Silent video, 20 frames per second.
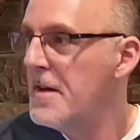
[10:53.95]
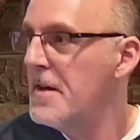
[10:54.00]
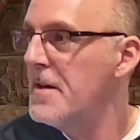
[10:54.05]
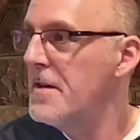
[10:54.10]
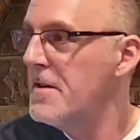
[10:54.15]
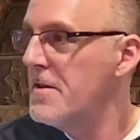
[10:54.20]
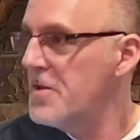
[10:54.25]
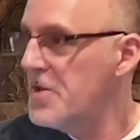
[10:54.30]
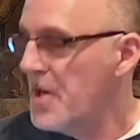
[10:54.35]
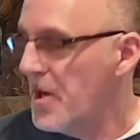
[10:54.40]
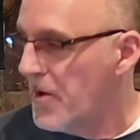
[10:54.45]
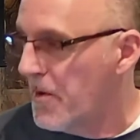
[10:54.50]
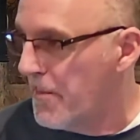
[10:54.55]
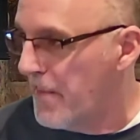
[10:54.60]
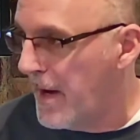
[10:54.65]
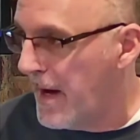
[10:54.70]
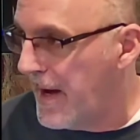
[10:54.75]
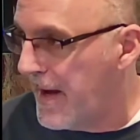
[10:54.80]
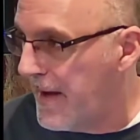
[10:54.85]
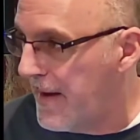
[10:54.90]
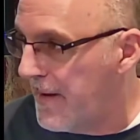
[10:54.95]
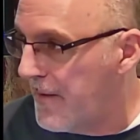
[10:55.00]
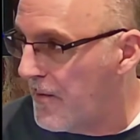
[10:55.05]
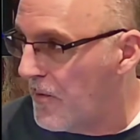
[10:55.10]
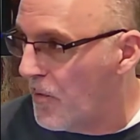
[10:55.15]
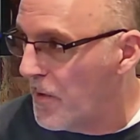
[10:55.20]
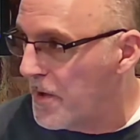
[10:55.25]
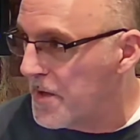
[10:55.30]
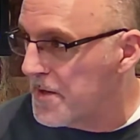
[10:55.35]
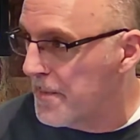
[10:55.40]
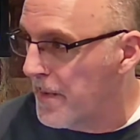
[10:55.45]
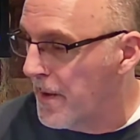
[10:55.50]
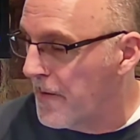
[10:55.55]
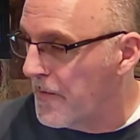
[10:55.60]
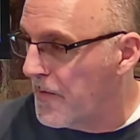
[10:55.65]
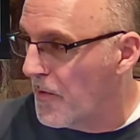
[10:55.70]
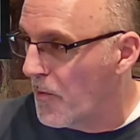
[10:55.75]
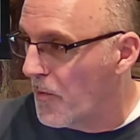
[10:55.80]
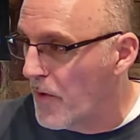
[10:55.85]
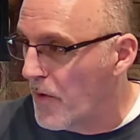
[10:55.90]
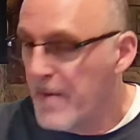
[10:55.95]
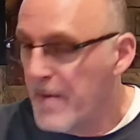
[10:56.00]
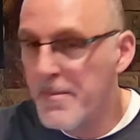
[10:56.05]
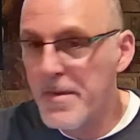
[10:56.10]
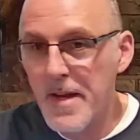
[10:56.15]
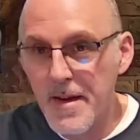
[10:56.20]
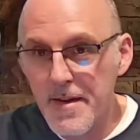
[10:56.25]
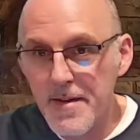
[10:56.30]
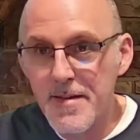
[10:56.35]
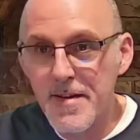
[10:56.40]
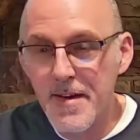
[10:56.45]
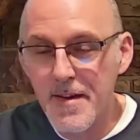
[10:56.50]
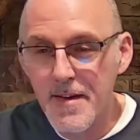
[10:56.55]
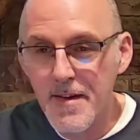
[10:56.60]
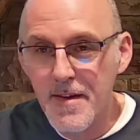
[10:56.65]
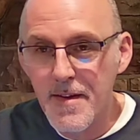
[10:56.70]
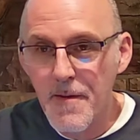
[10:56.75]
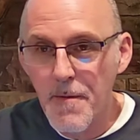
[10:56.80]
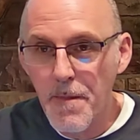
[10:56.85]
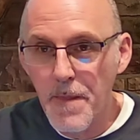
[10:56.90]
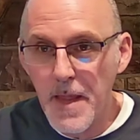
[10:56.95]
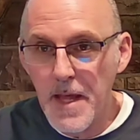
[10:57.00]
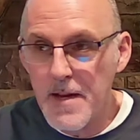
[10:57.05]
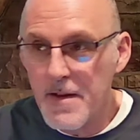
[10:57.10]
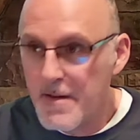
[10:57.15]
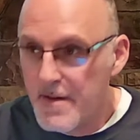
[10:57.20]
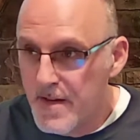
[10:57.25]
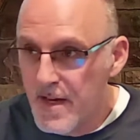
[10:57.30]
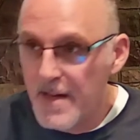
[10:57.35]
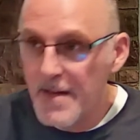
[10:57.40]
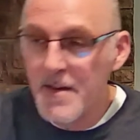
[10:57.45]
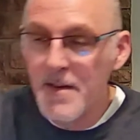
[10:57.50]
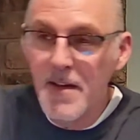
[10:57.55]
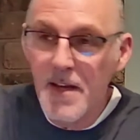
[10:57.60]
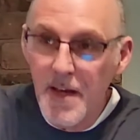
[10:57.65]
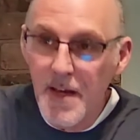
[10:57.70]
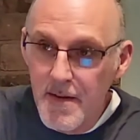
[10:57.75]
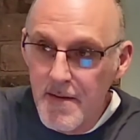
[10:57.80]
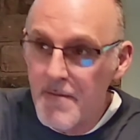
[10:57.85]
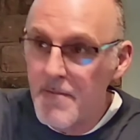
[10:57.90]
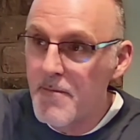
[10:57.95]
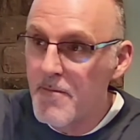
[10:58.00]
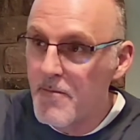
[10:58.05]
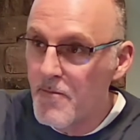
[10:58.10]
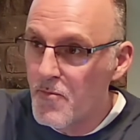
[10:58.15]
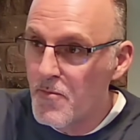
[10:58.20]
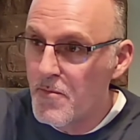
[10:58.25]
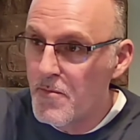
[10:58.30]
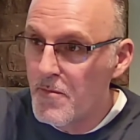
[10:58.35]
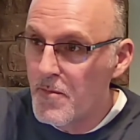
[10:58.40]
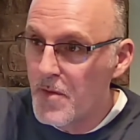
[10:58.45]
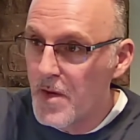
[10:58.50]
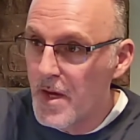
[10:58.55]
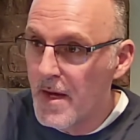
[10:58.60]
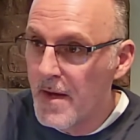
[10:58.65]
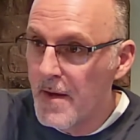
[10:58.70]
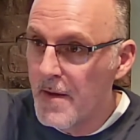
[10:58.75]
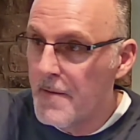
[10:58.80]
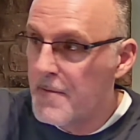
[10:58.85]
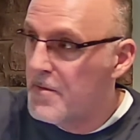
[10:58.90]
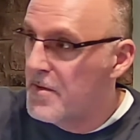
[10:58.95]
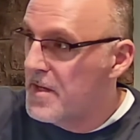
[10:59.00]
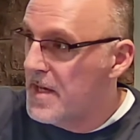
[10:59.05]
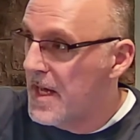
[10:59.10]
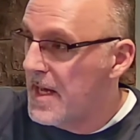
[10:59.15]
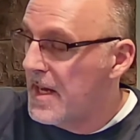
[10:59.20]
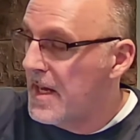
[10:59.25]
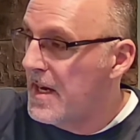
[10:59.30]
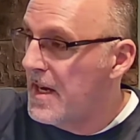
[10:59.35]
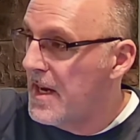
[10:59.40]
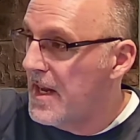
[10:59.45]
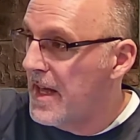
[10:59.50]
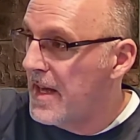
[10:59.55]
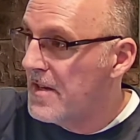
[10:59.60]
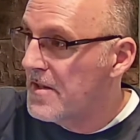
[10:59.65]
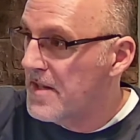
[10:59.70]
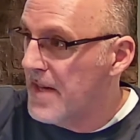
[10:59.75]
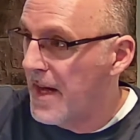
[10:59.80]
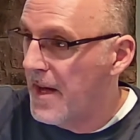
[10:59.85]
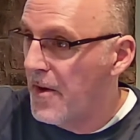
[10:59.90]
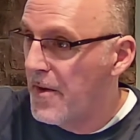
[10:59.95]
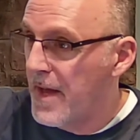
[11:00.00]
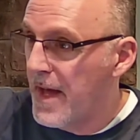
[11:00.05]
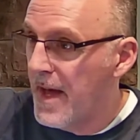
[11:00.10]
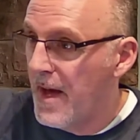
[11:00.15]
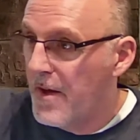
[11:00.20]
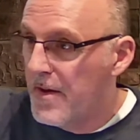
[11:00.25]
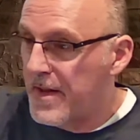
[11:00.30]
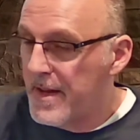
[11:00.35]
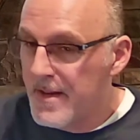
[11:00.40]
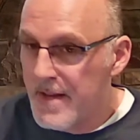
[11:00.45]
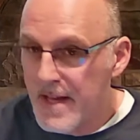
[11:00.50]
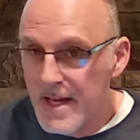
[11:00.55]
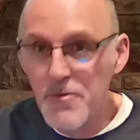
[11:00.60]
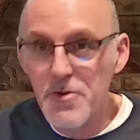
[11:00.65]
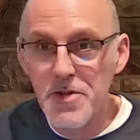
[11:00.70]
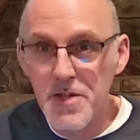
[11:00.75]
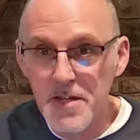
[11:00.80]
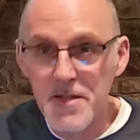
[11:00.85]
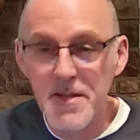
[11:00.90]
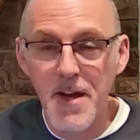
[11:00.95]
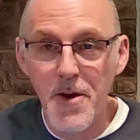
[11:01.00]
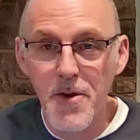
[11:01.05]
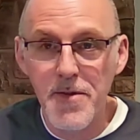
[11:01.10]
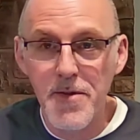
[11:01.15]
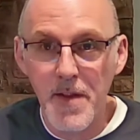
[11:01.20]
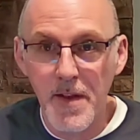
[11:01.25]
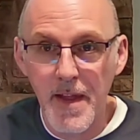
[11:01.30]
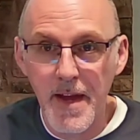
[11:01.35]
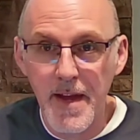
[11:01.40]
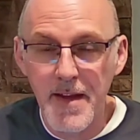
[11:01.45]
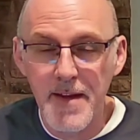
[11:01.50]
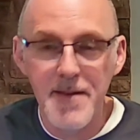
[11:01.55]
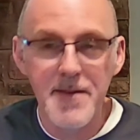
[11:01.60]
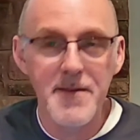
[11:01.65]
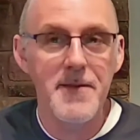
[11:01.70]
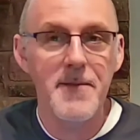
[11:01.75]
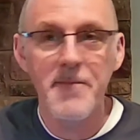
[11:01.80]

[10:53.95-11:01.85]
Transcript: Jeremiah was among the remnant that didn't get taken and exiled out. He was just there in the land,